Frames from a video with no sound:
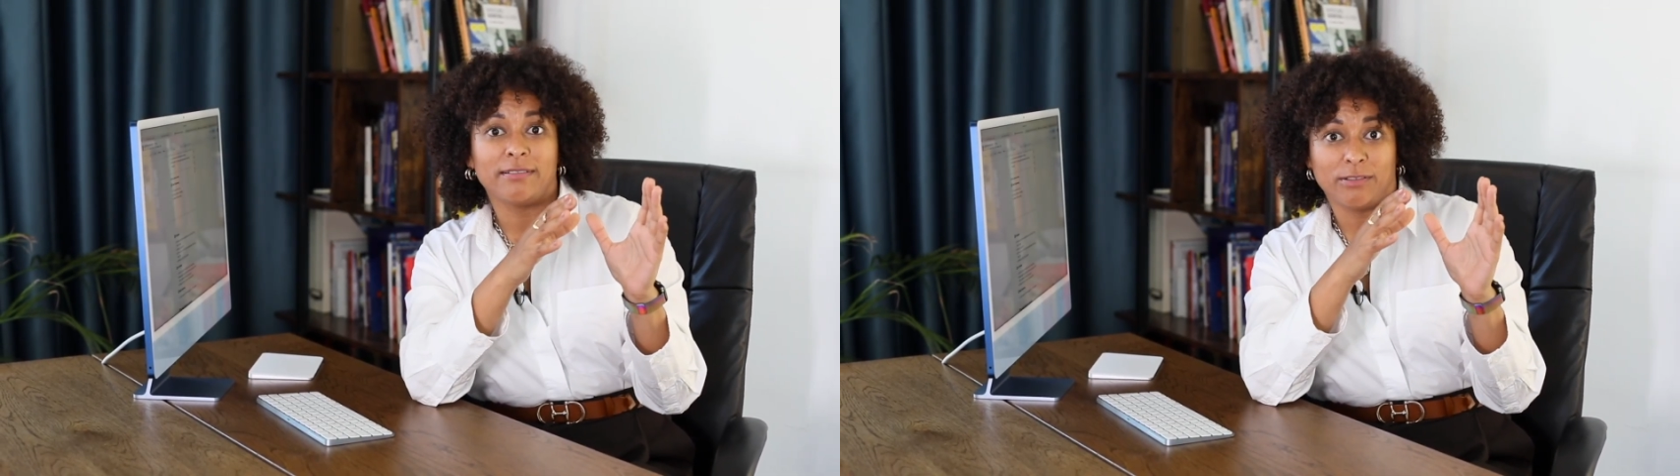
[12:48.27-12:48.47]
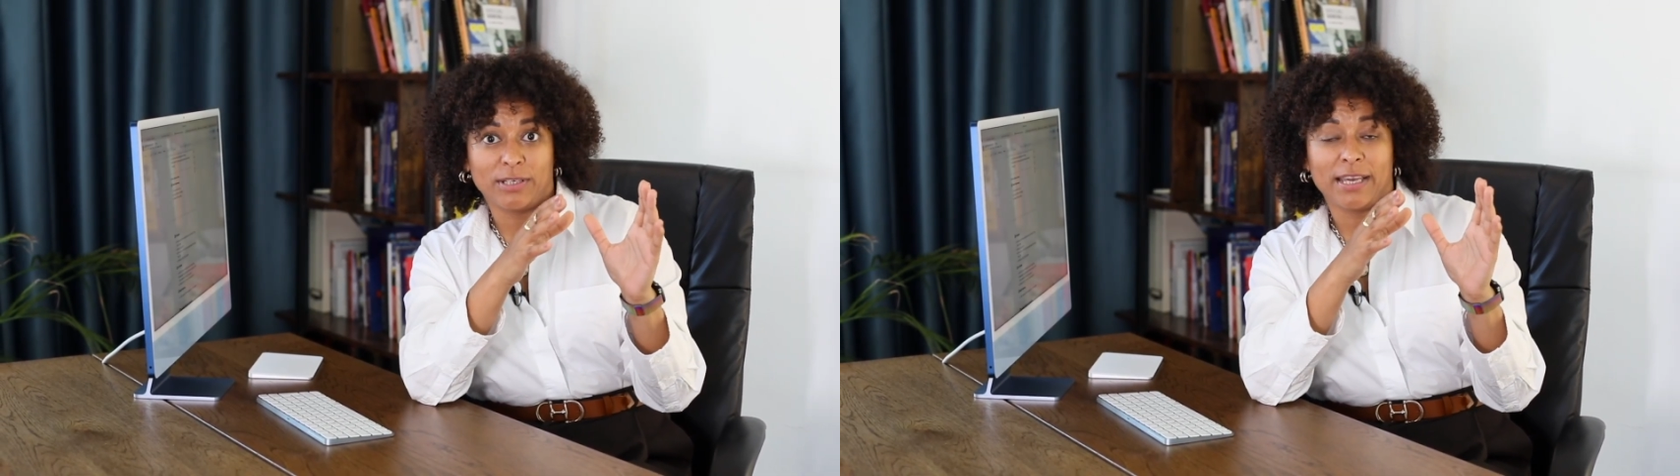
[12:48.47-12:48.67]

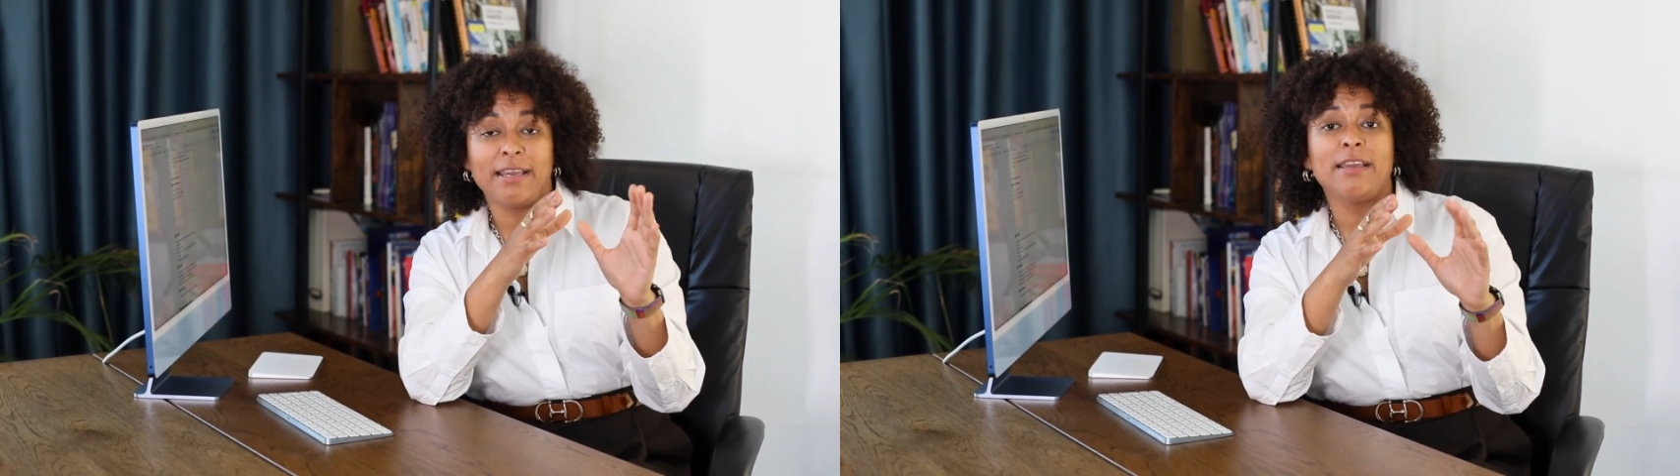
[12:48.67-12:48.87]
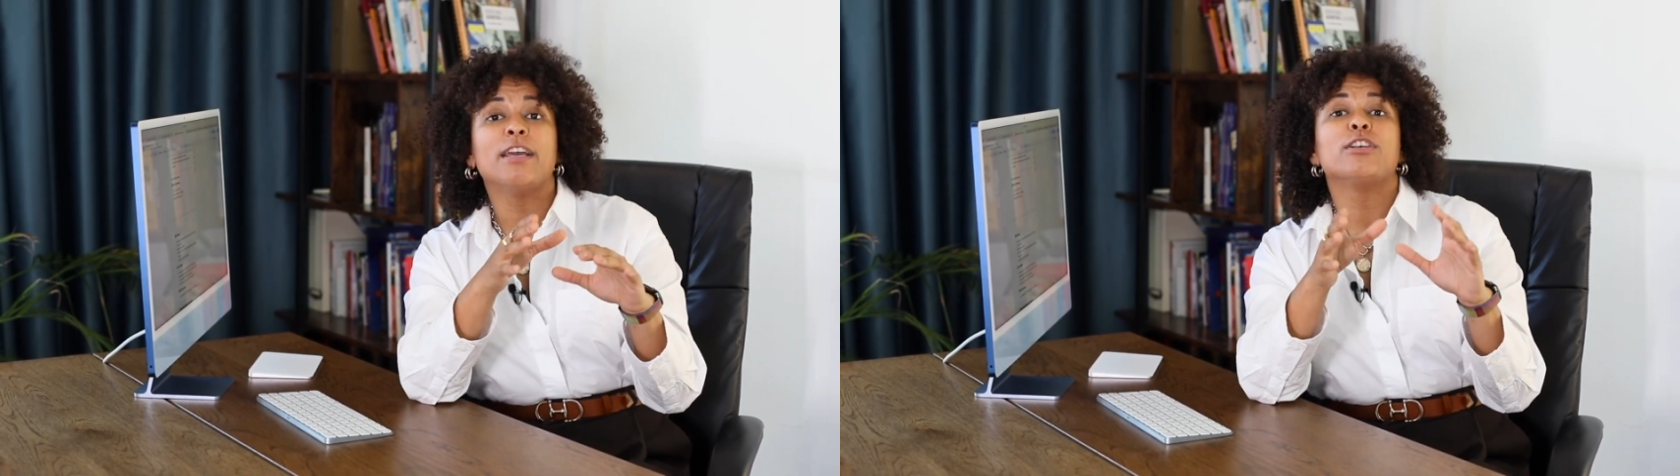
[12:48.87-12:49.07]

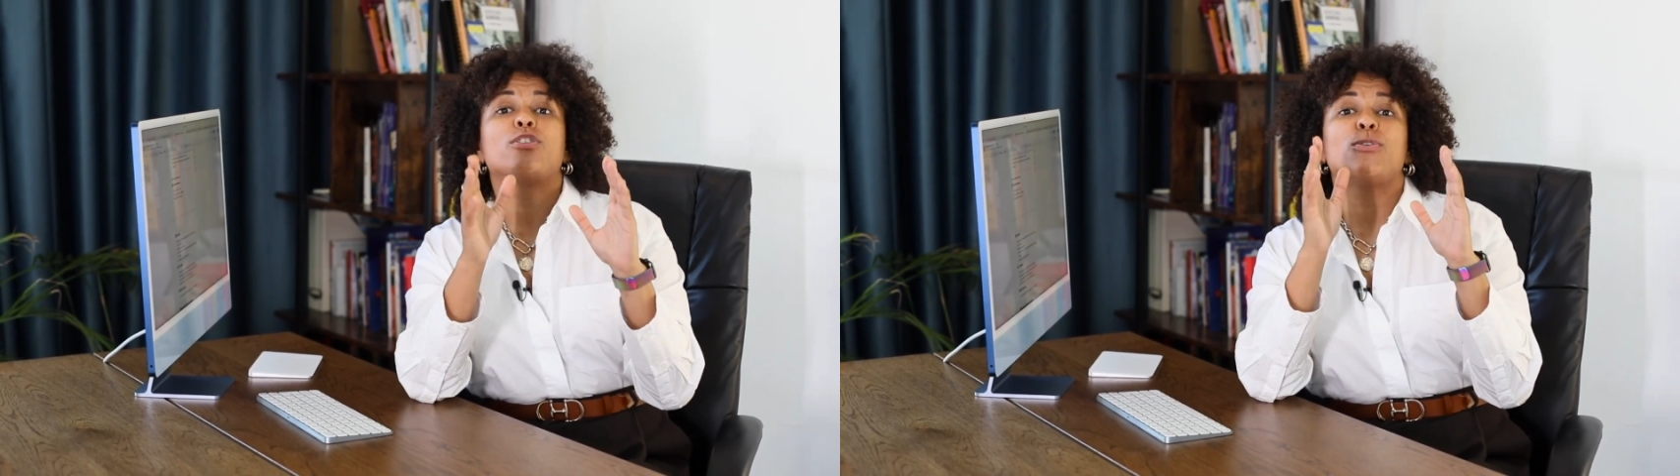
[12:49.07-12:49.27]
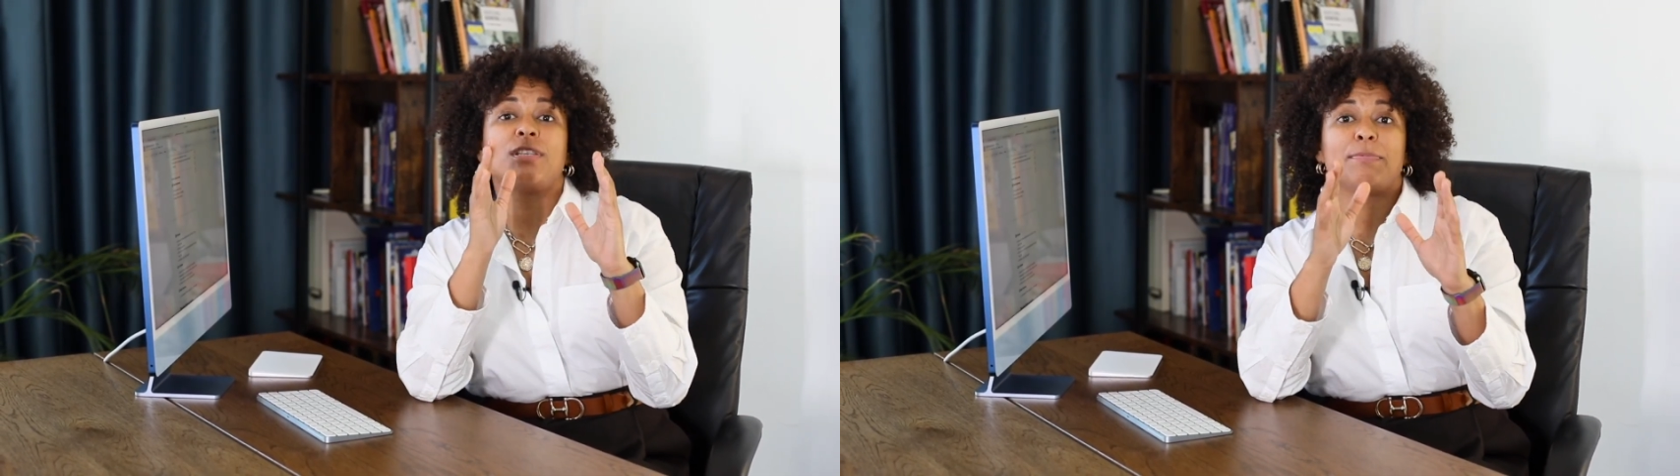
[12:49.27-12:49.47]
okay,
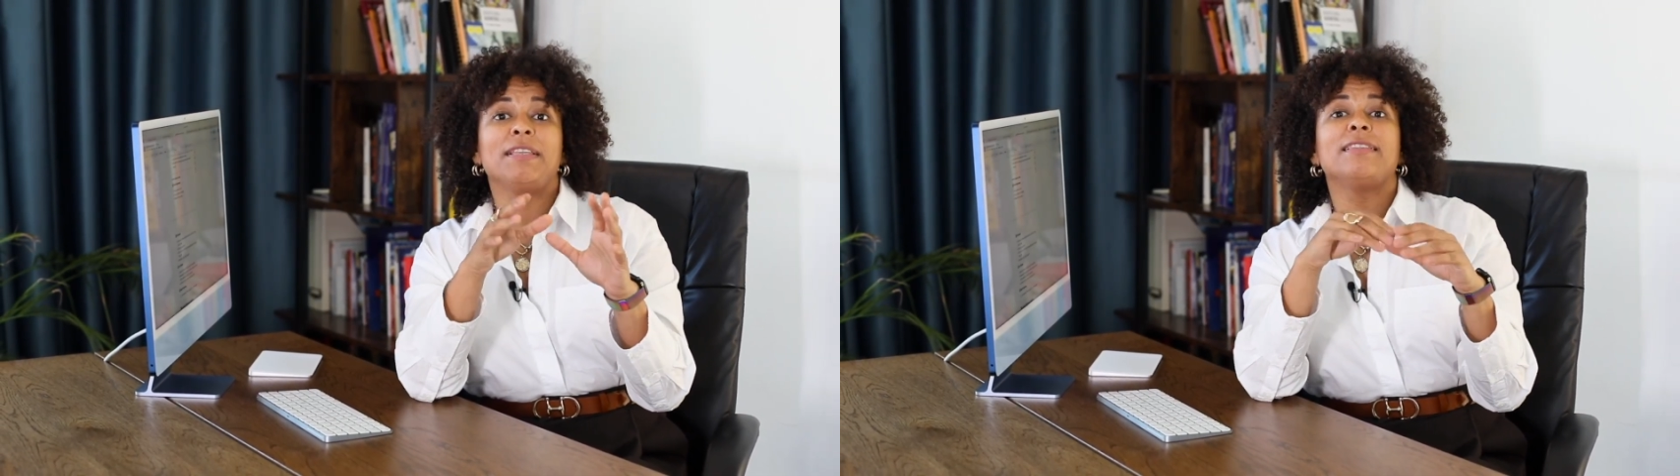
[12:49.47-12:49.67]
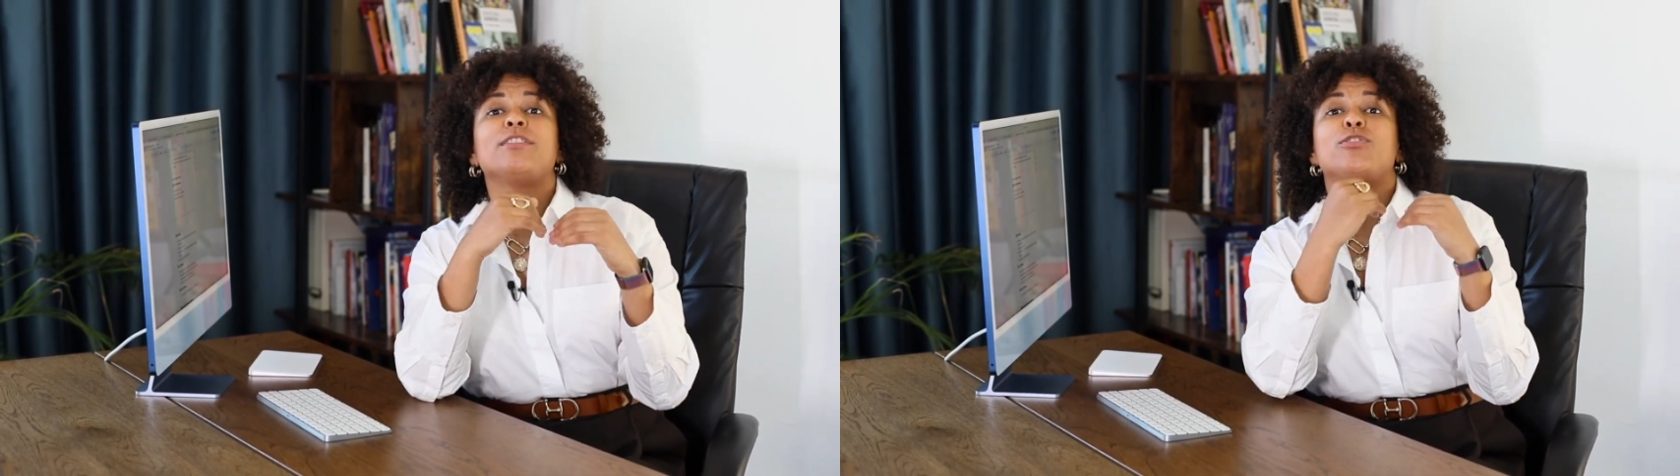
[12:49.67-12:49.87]
so it
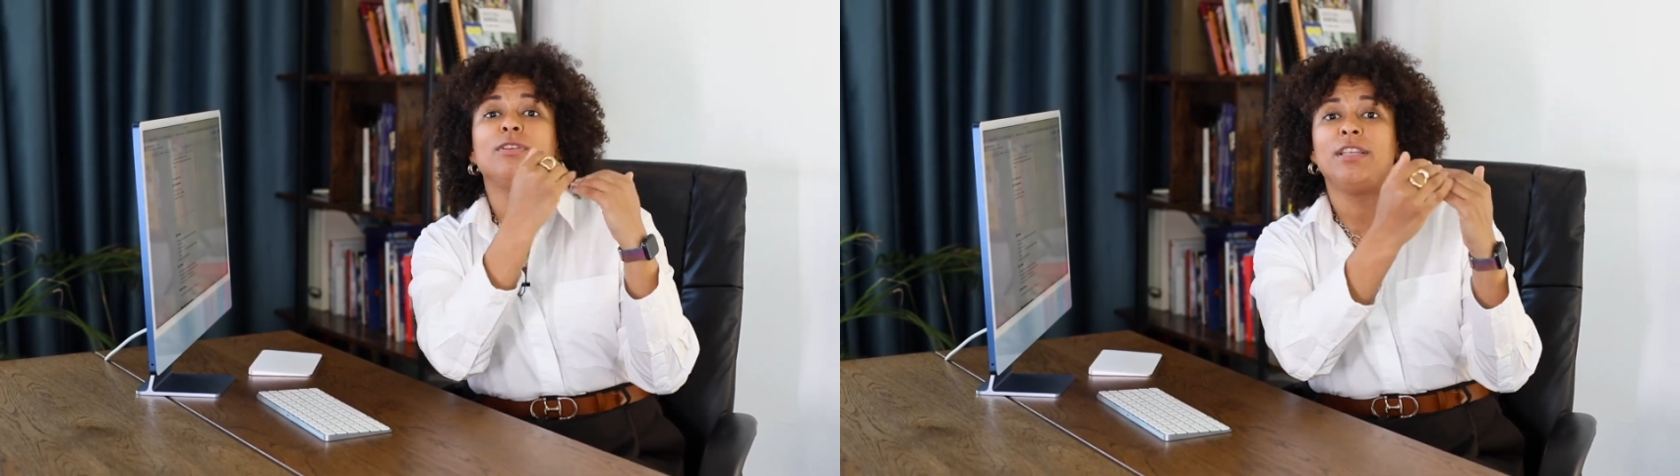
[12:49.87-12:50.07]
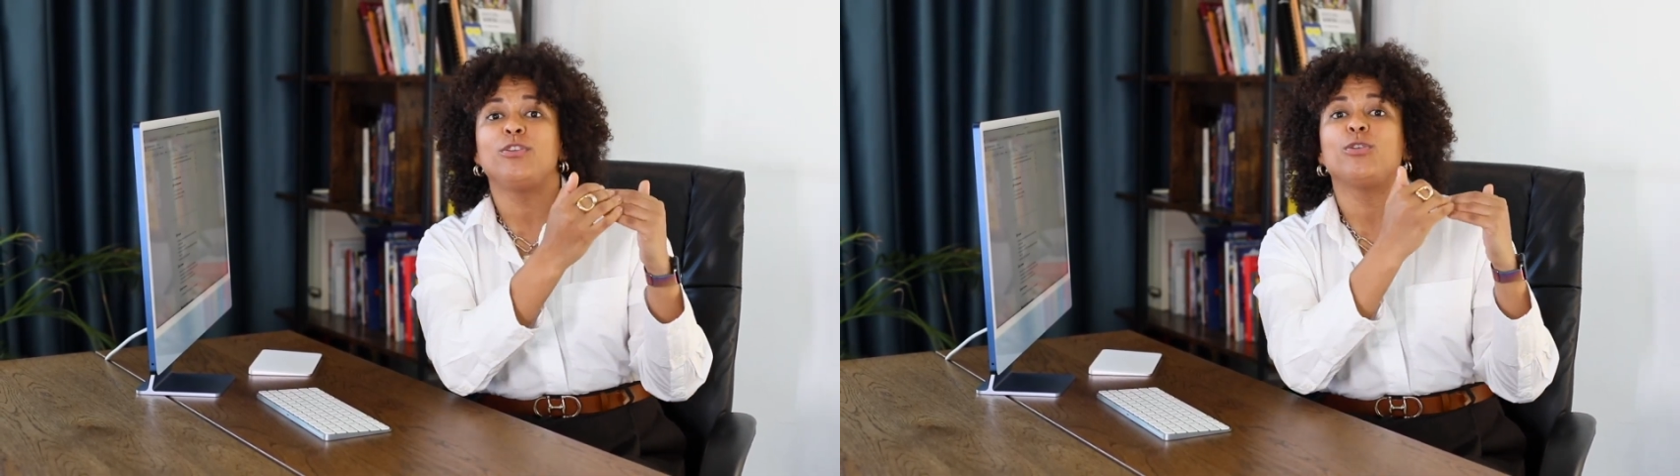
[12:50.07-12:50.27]
means that you
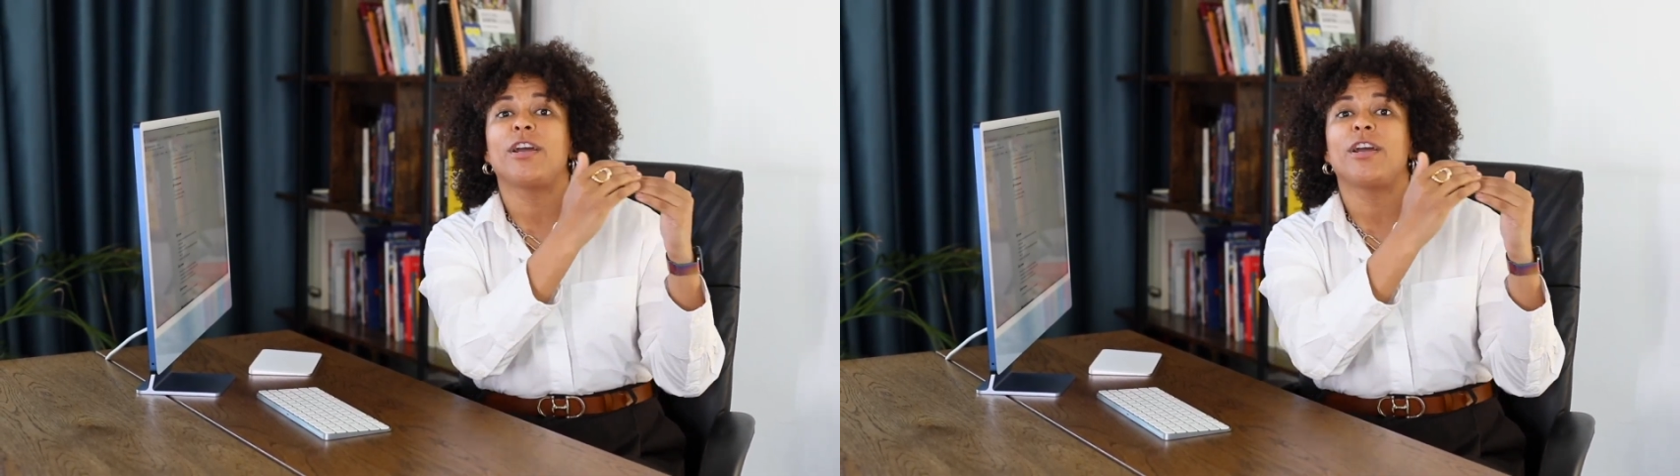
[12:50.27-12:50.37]
need to